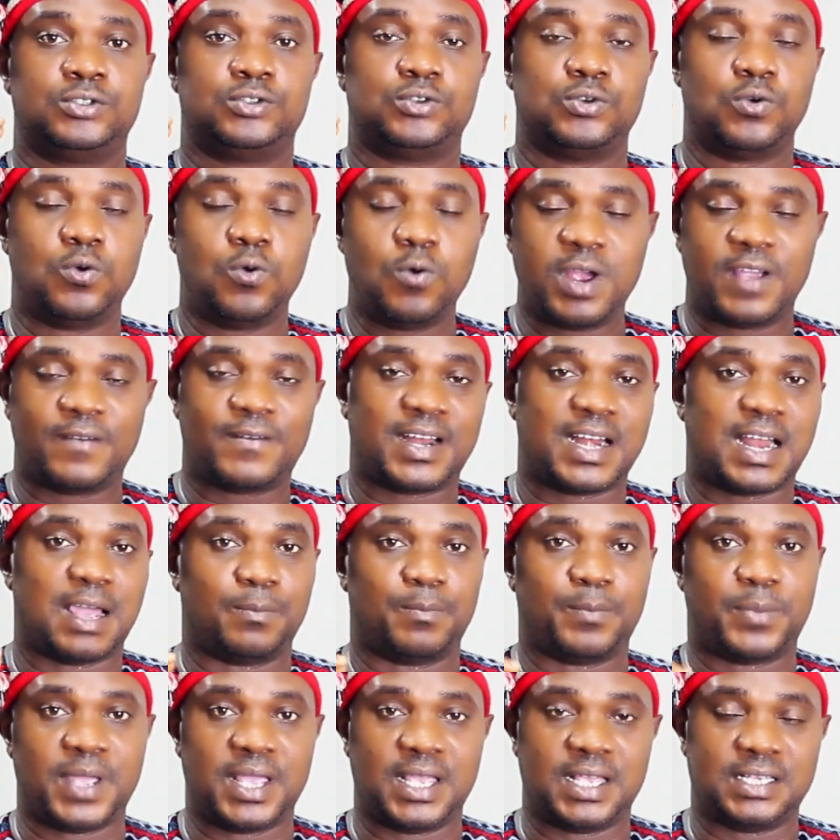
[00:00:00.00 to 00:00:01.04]
to whoever
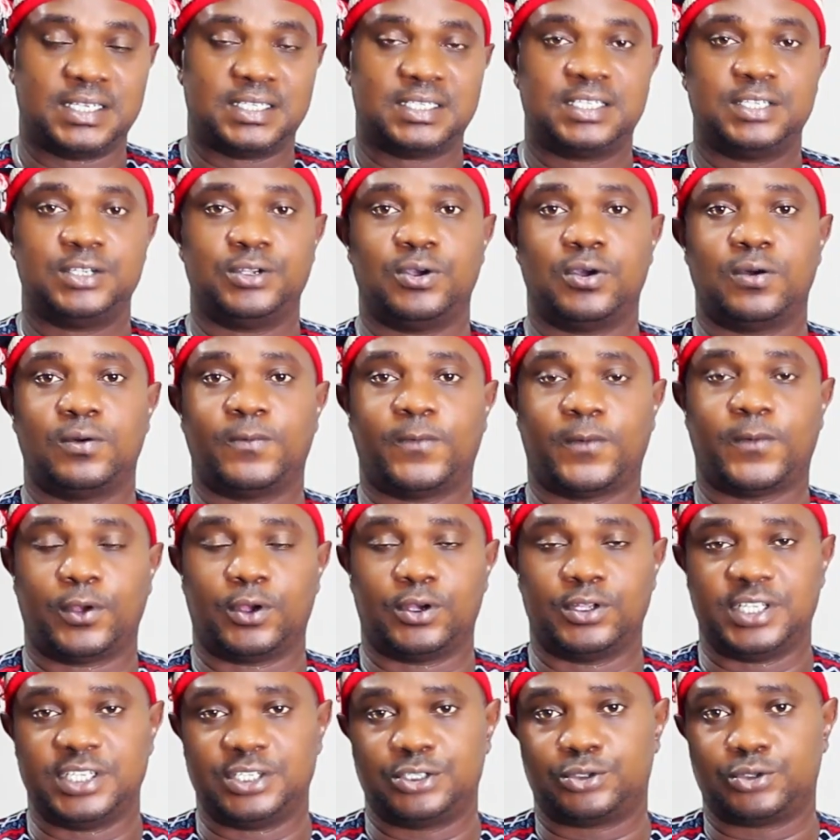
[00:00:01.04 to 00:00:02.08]
that pays your, for
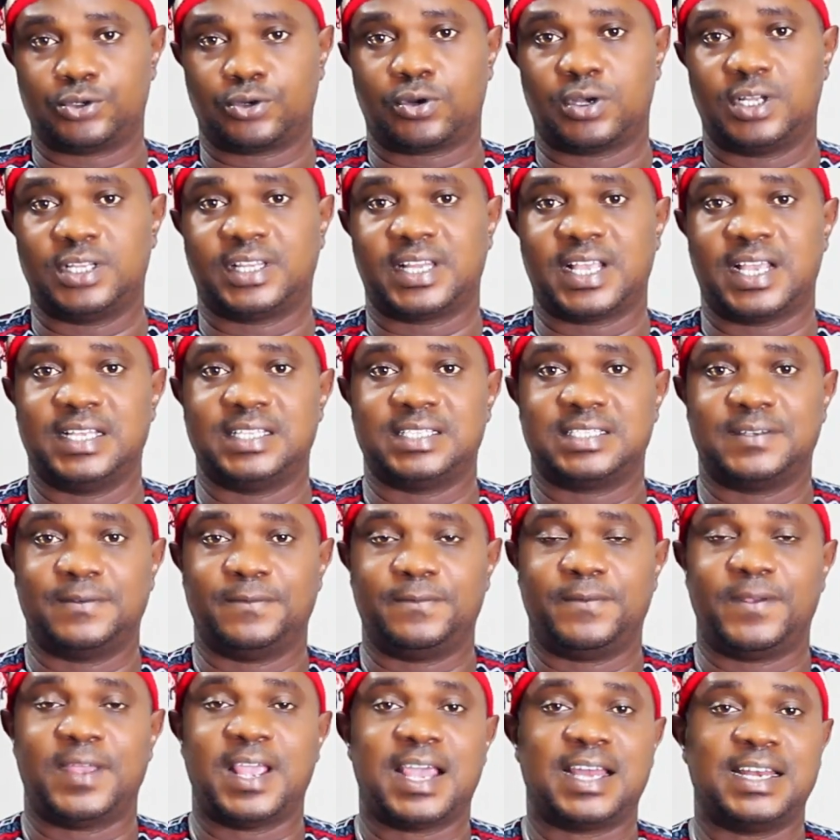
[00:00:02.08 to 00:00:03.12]
your digital content
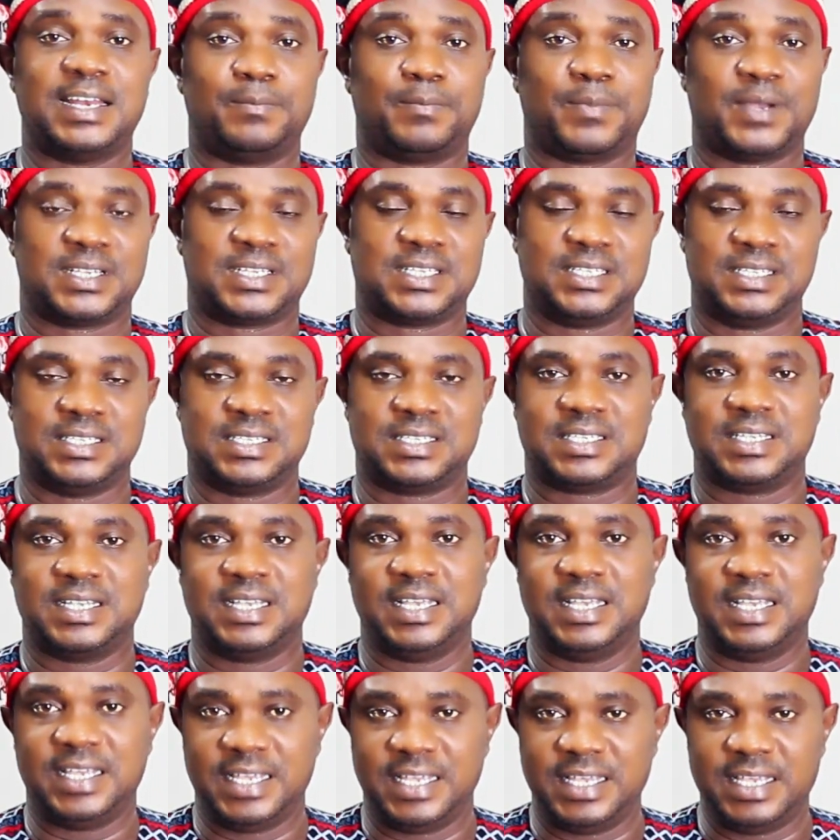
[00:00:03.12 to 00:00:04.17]
via the person's
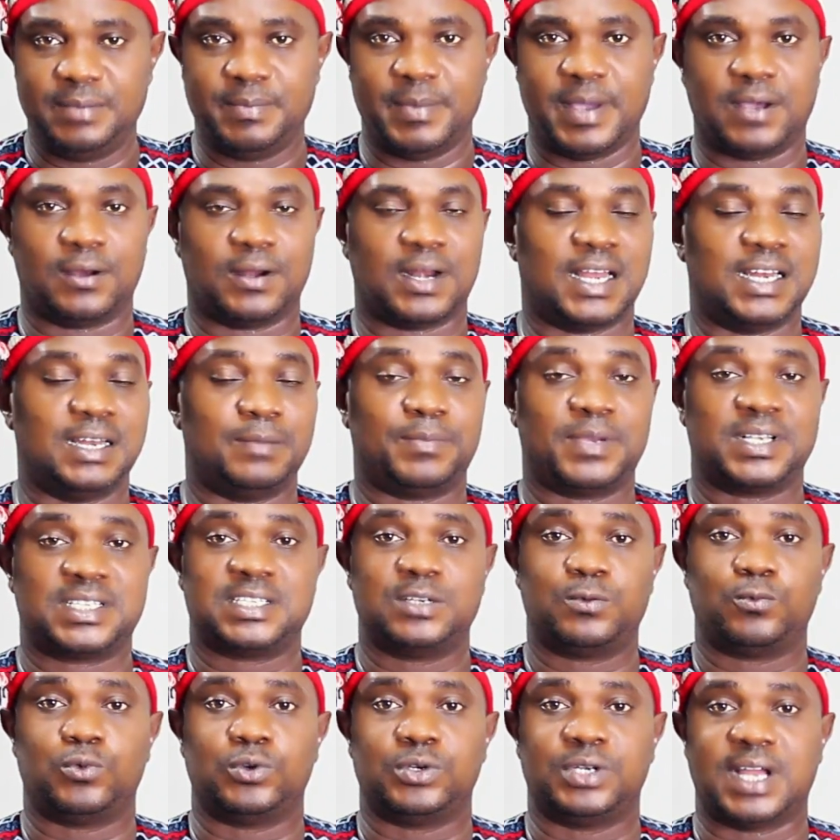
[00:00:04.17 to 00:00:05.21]
email and the
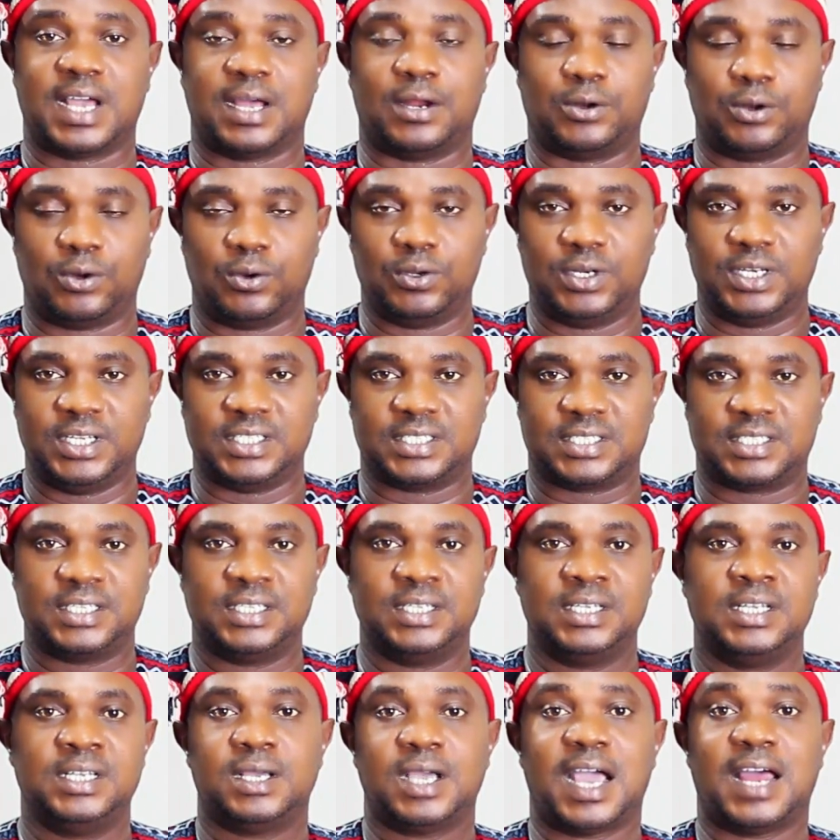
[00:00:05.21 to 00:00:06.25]
person will download it
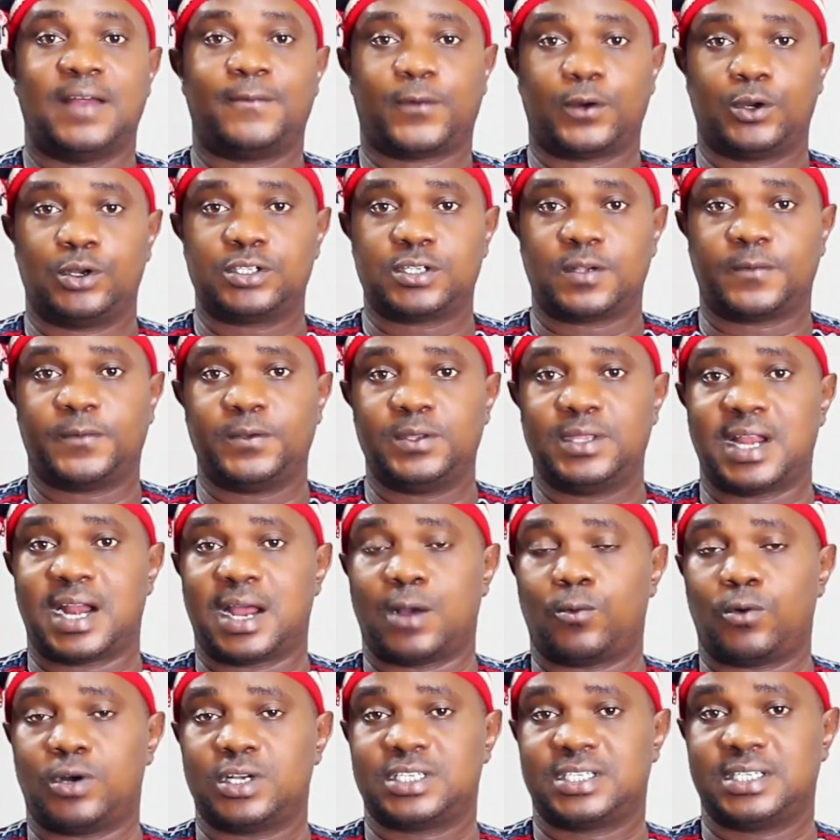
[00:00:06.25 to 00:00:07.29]
and for those of you that
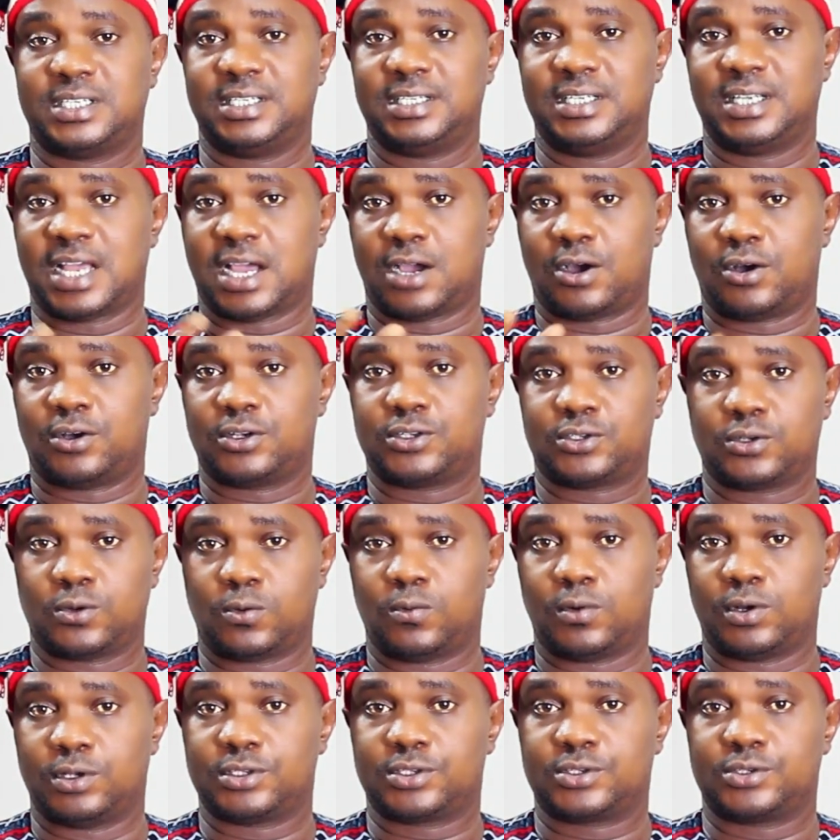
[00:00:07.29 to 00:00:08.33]
are watching that also
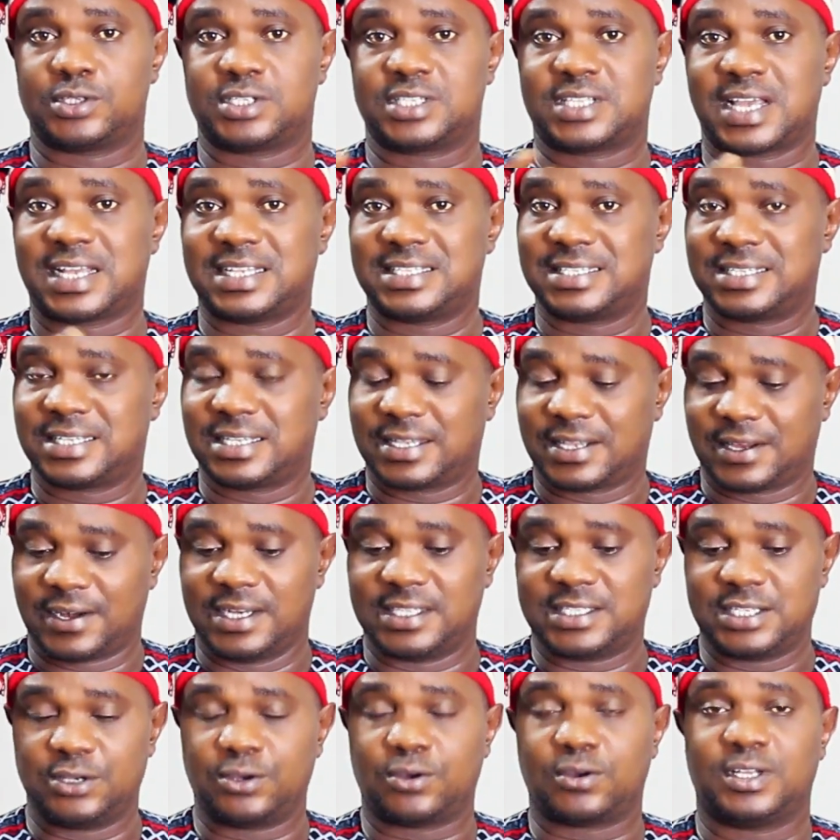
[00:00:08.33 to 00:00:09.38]
wants to start
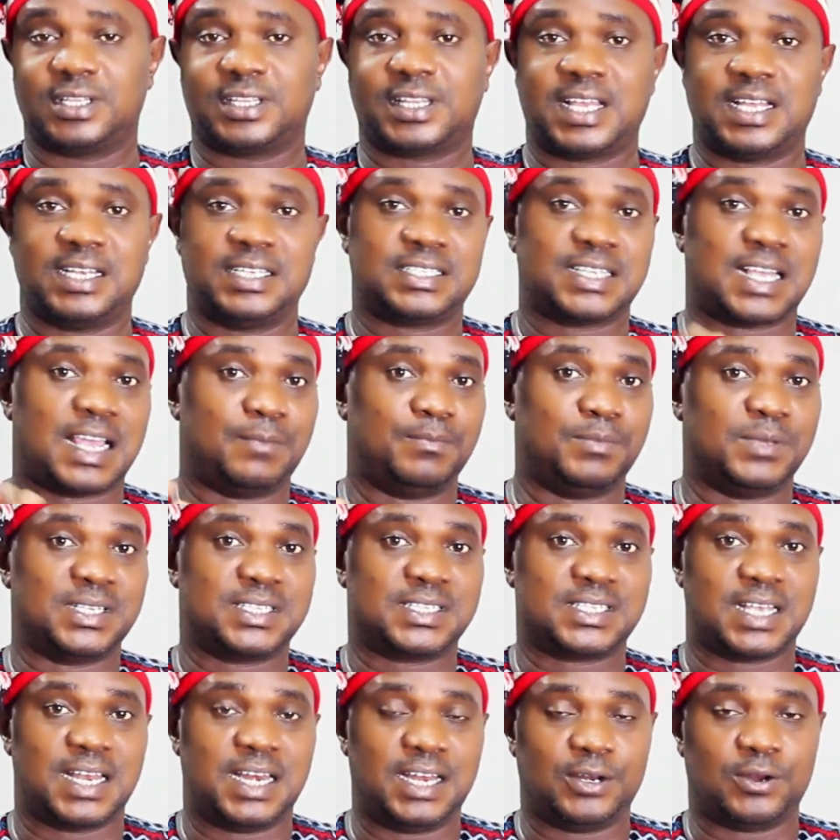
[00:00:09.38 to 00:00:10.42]
creating content and be
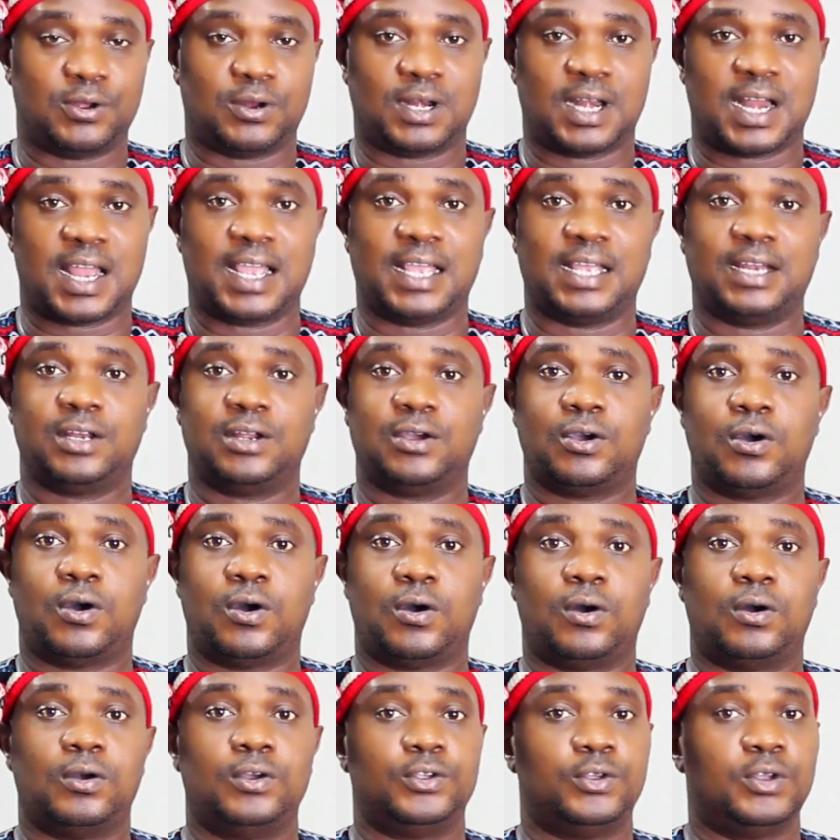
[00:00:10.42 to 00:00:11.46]
selling online
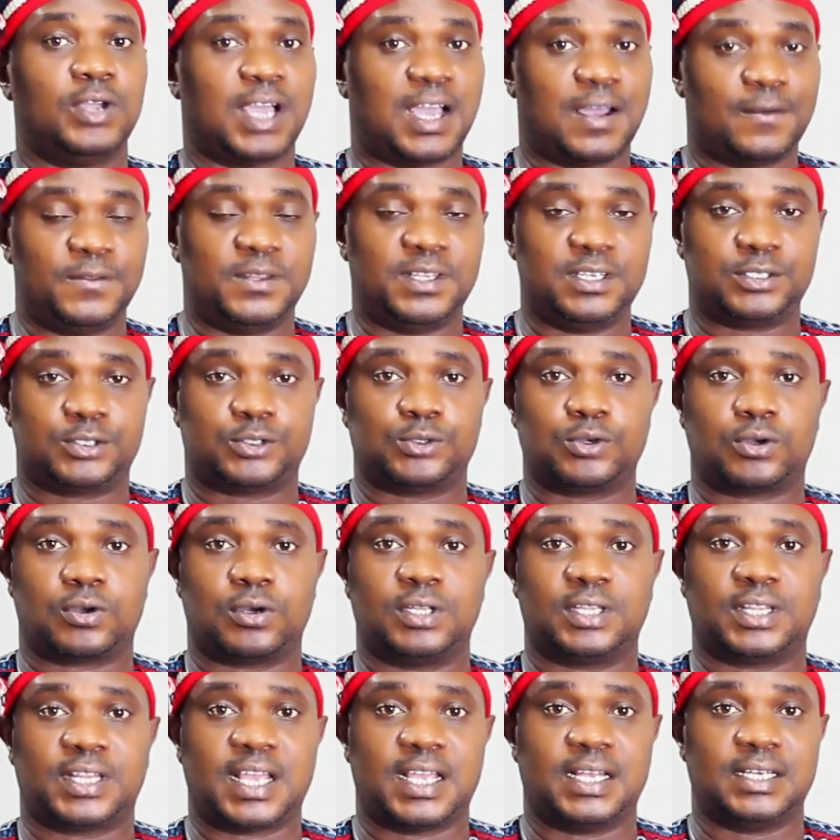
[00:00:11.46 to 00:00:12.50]
or you have digital
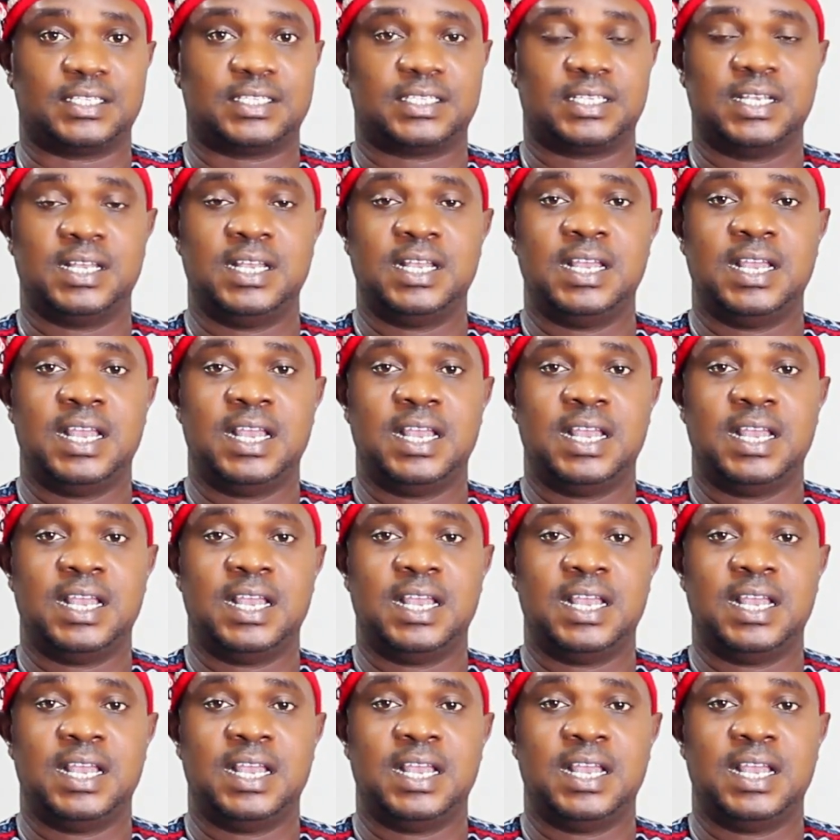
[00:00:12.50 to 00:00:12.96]
content